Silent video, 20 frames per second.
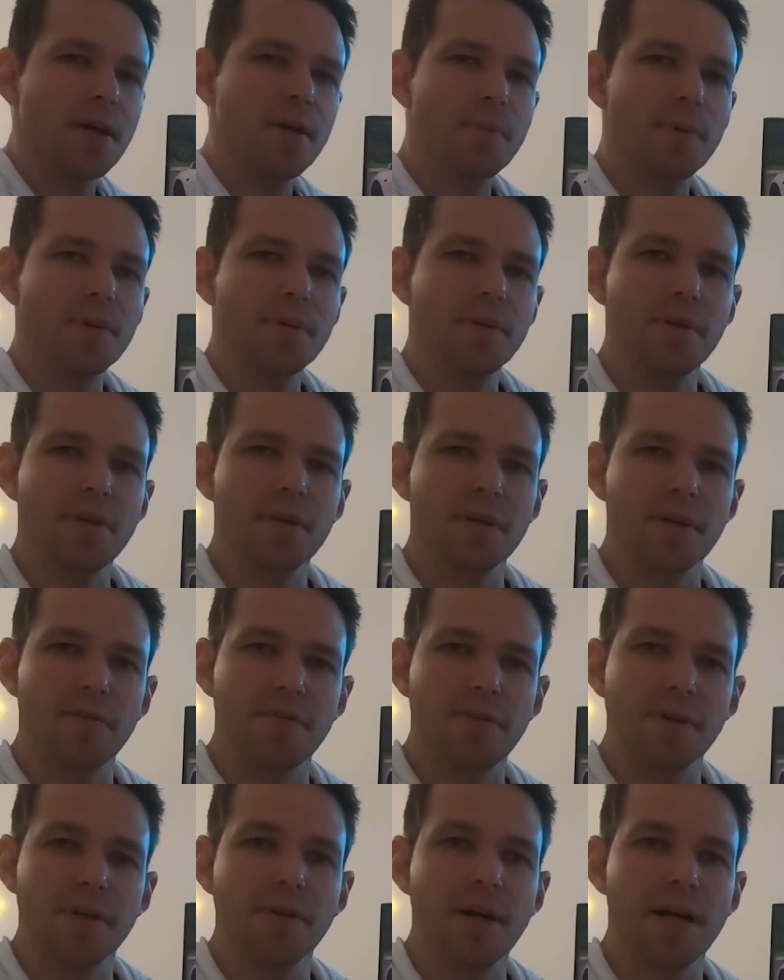opened the
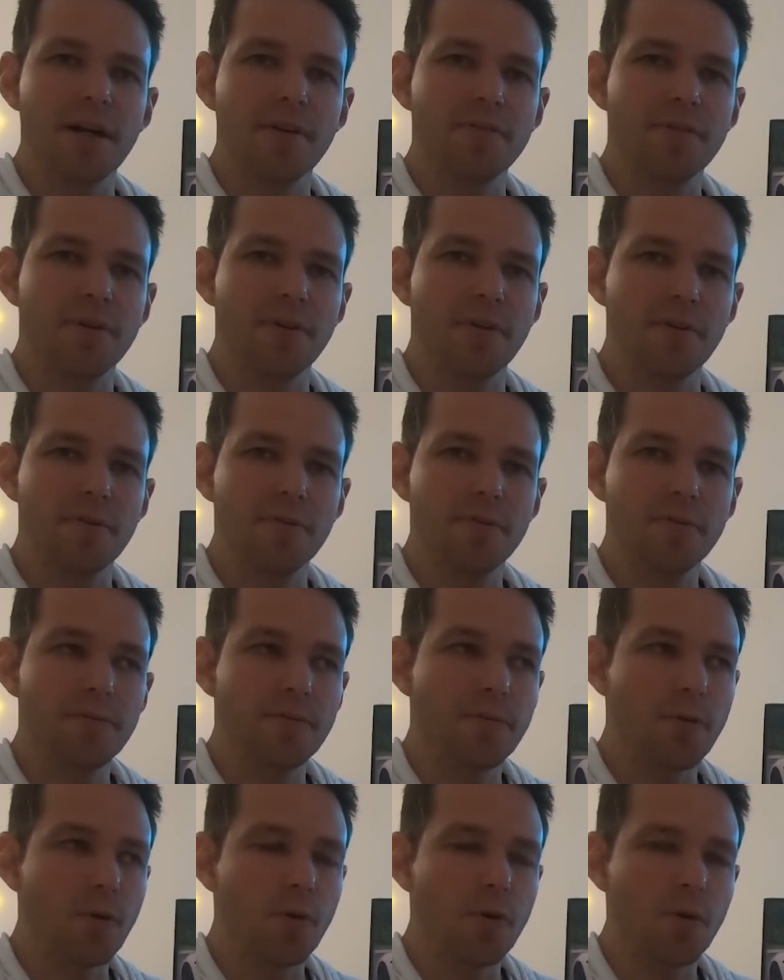configurator
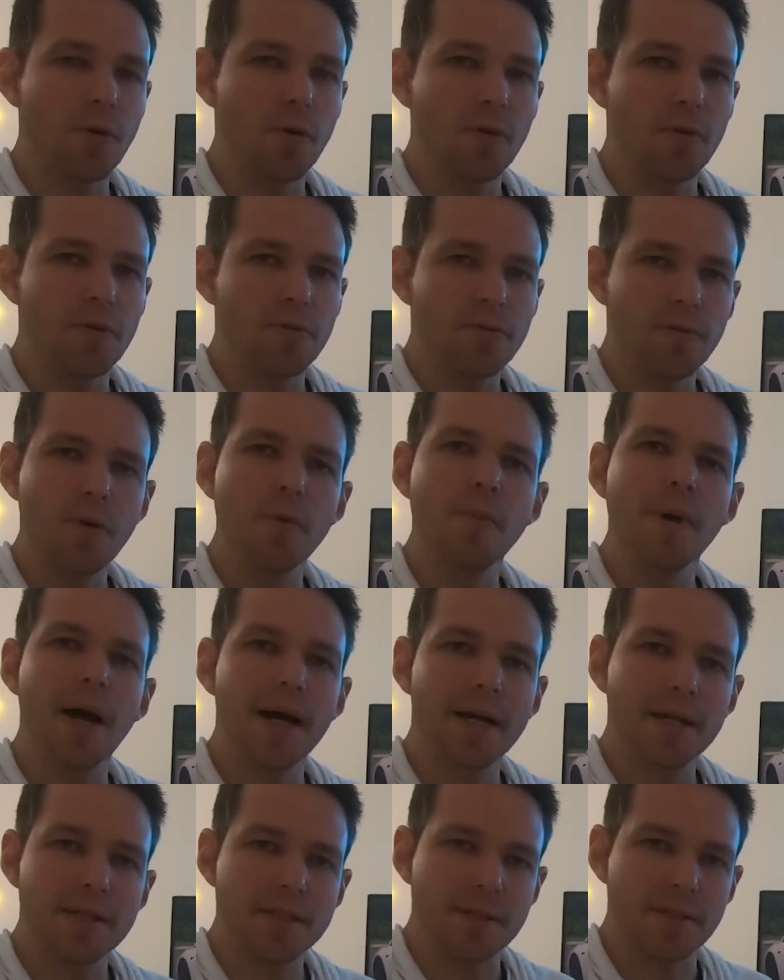for four
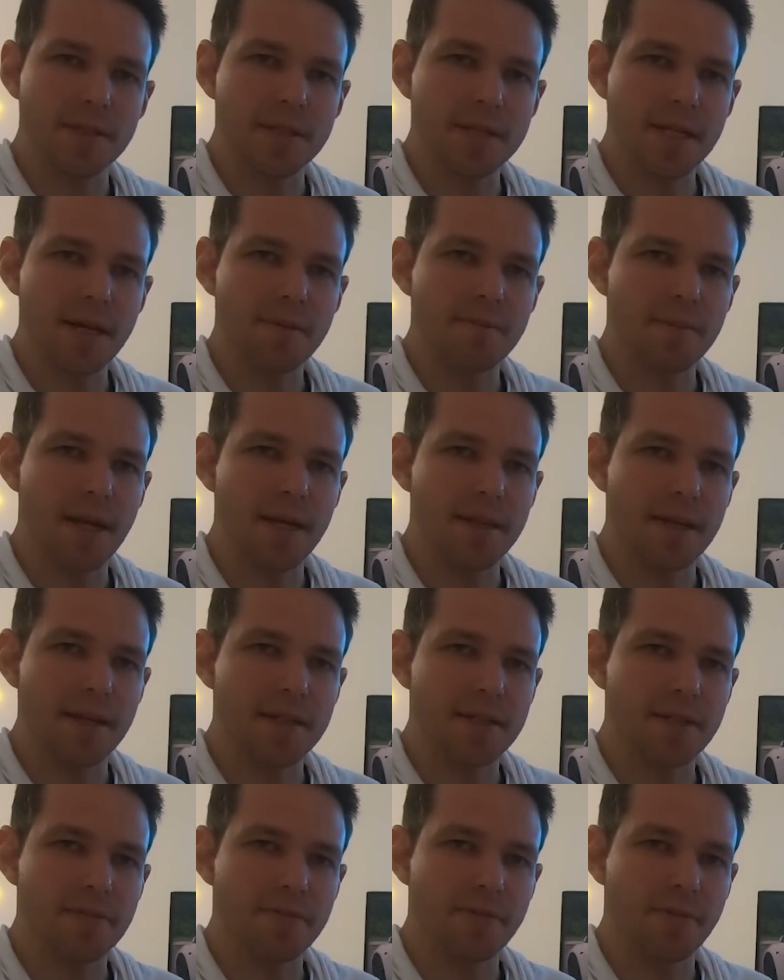markets on the same day they
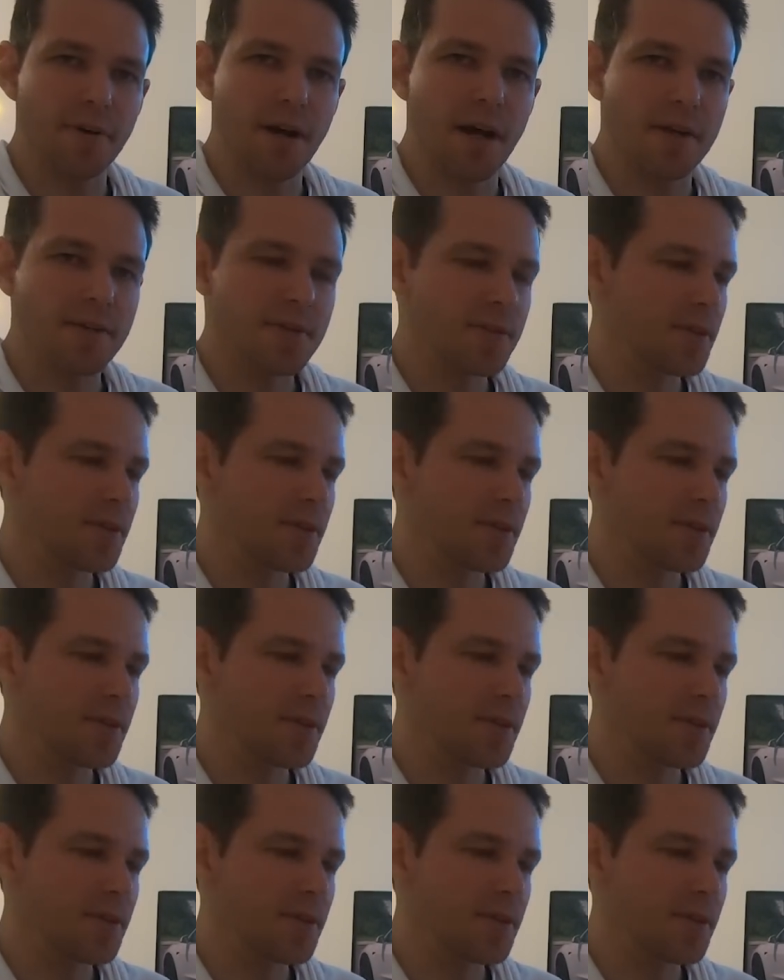did for us.